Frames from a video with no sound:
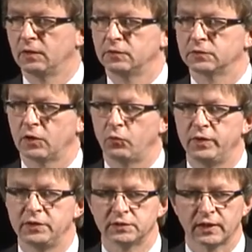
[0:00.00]
So we
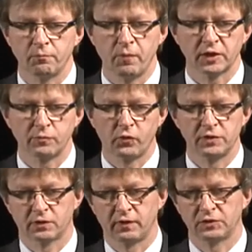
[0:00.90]
need to take a much more
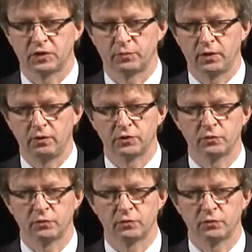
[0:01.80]
integrated approach